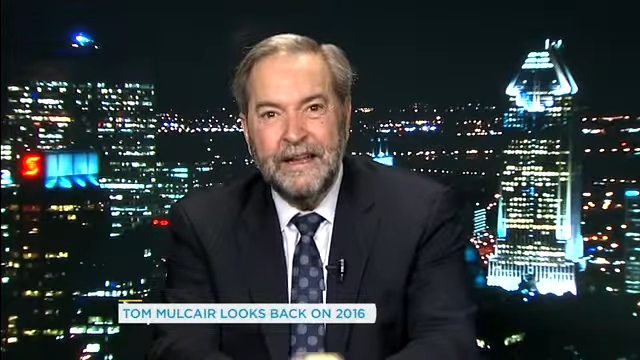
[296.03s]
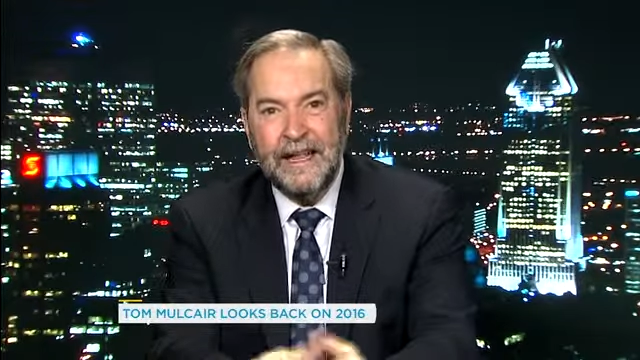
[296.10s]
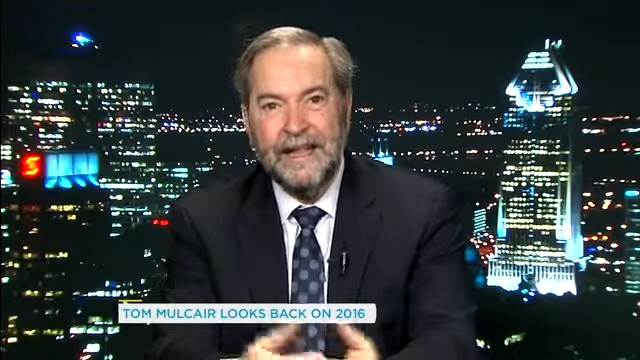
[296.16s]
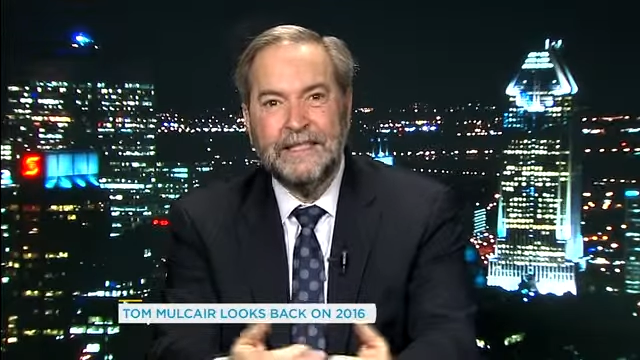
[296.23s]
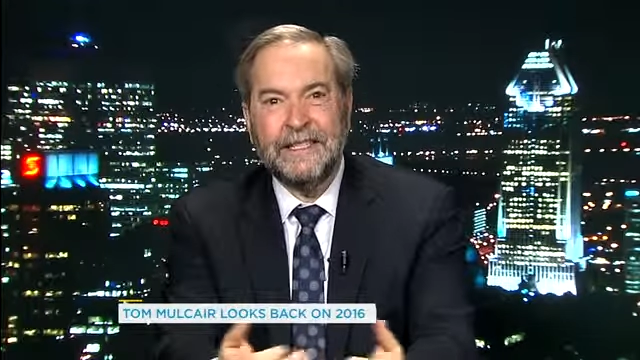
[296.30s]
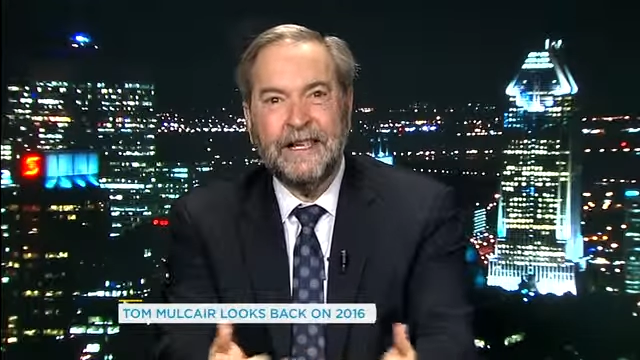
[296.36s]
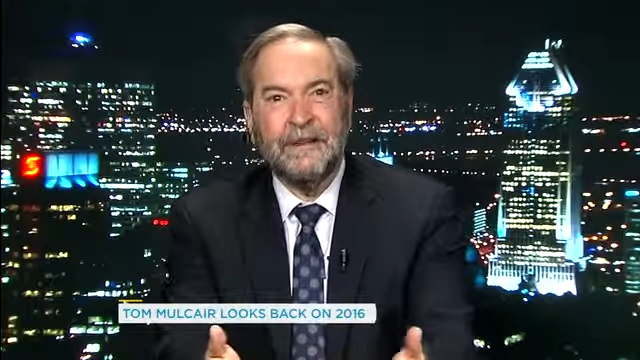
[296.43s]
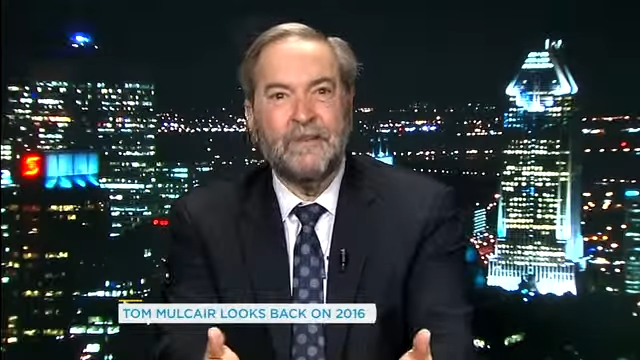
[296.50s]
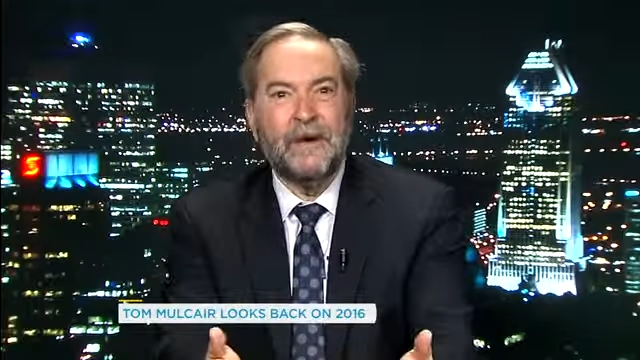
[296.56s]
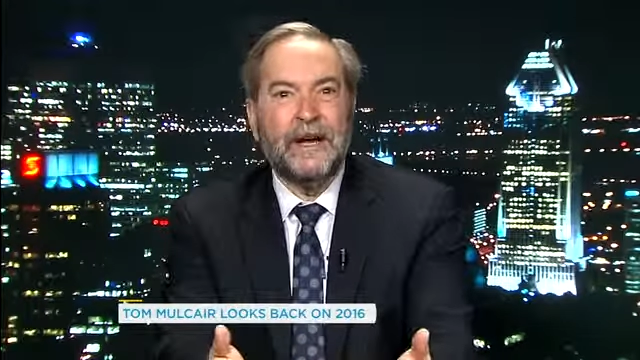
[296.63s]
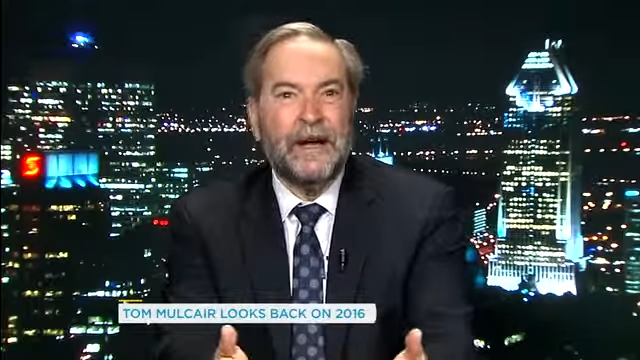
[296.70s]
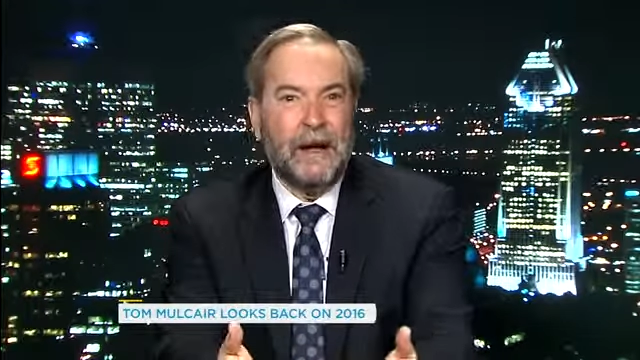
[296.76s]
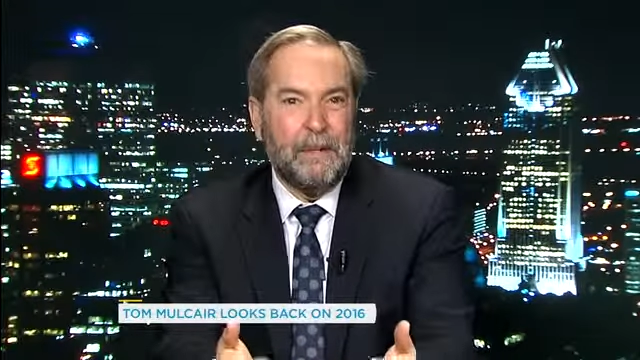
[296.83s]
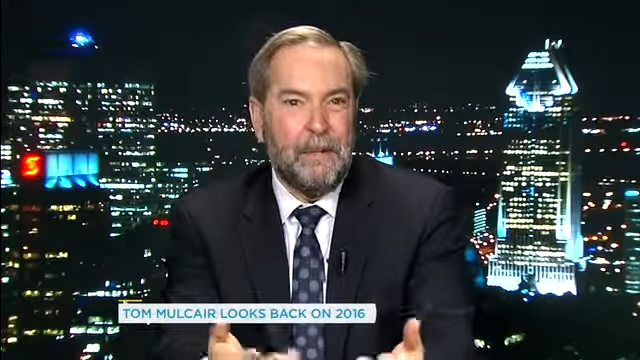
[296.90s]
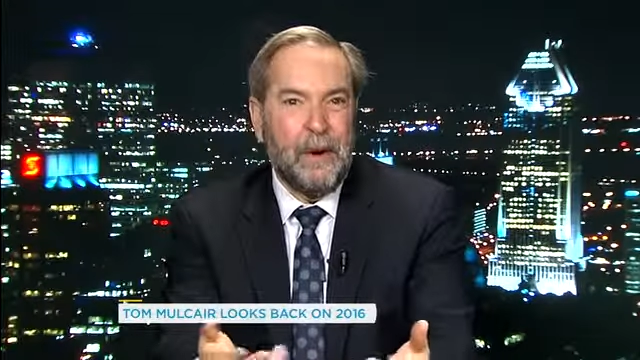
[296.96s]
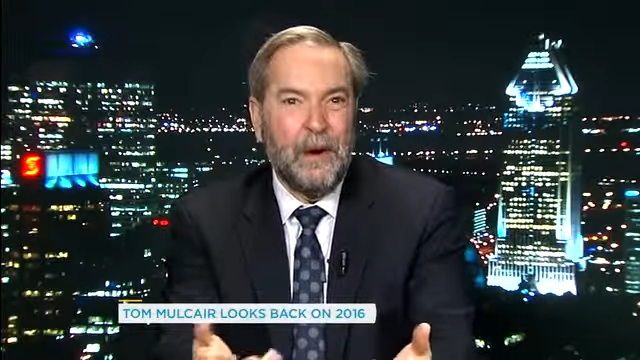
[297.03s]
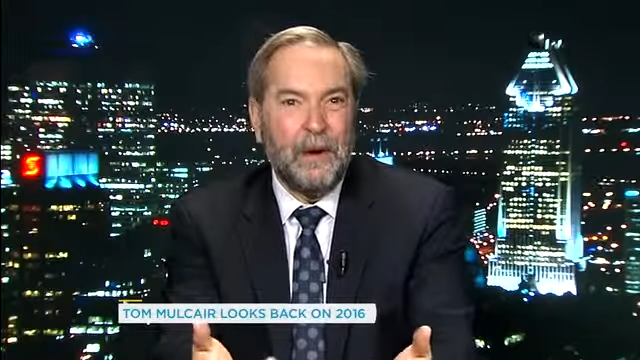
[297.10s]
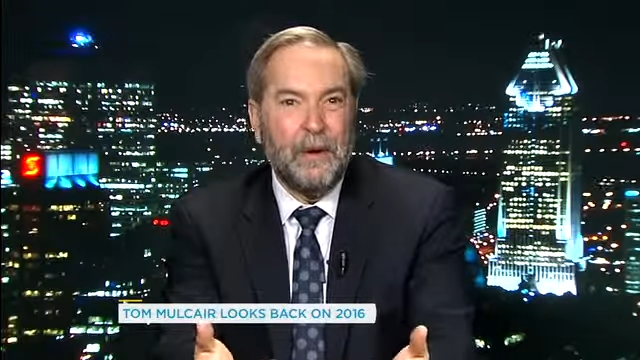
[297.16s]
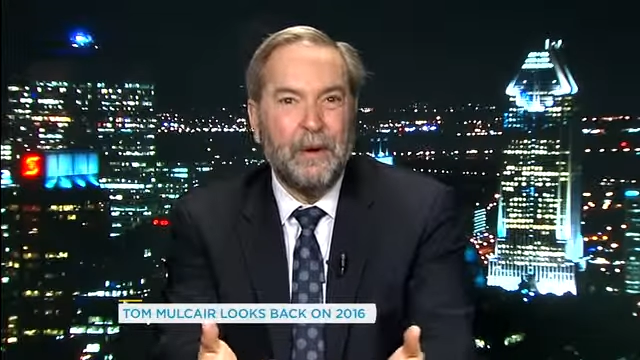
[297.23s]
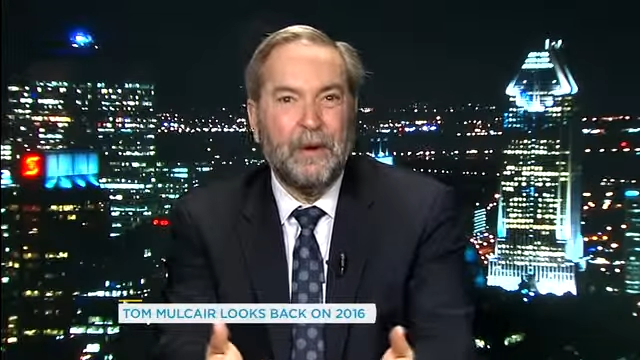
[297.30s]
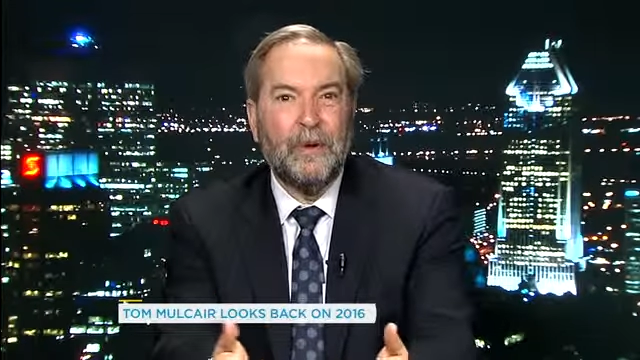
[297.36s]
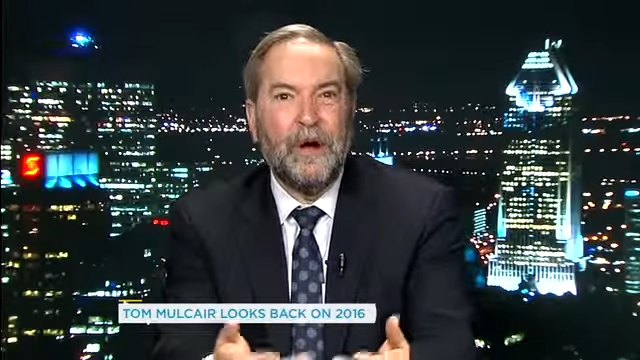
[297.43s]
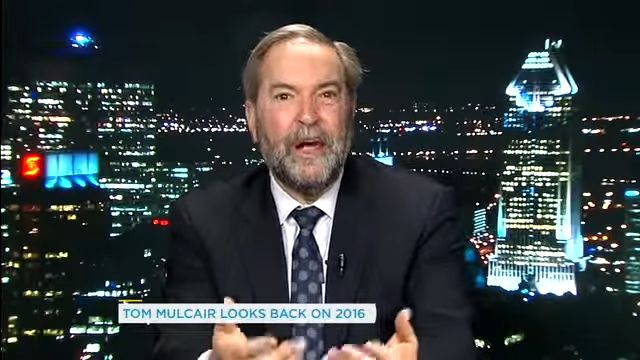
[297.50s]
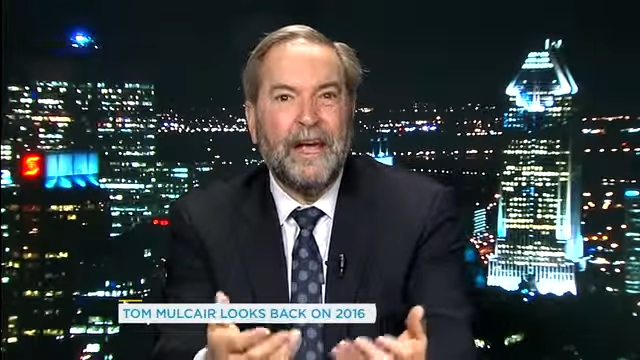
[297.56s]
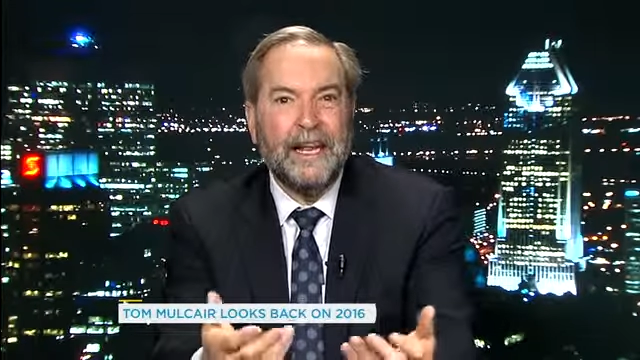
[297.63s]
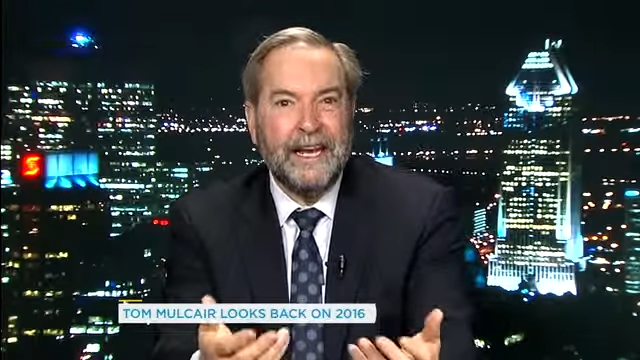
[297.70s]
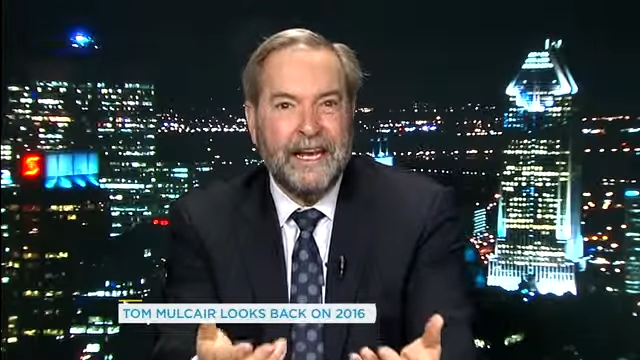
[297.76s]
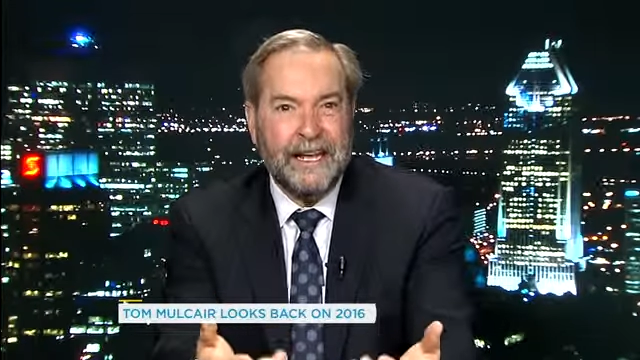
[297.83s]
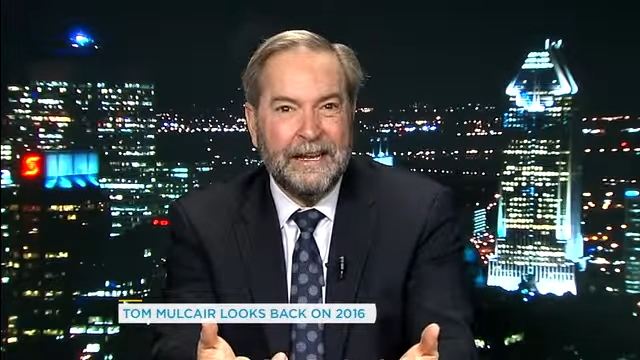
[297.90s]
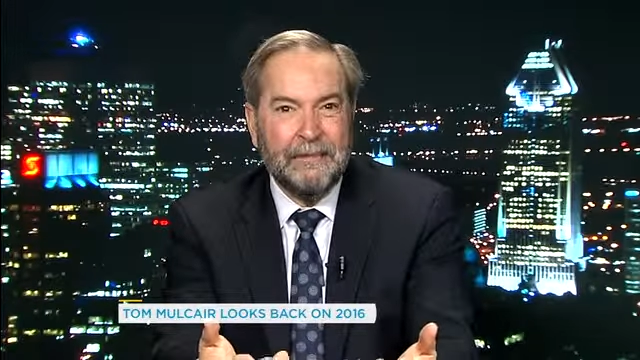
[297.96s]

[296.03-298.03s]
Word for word: And that's going to bring up our notoriety,